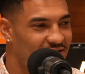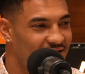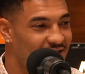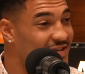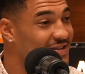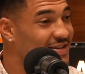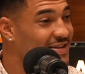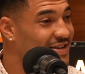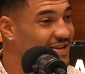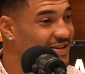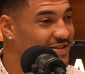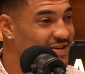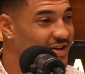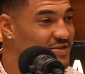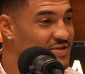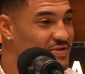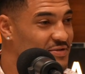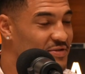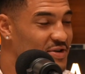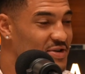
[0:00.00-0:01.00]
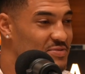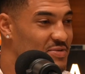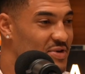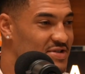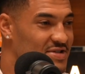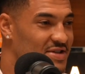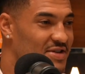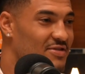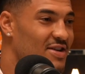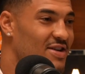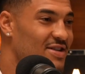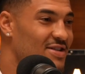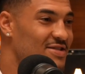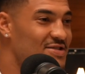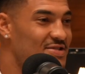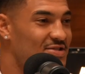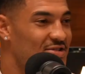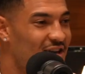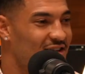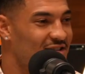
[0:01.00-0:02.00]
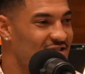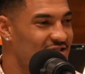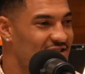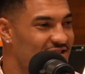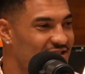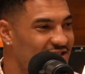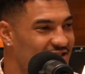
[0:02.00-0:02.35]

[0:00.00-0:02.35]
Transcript: He did. He was the first person I ran into, actually.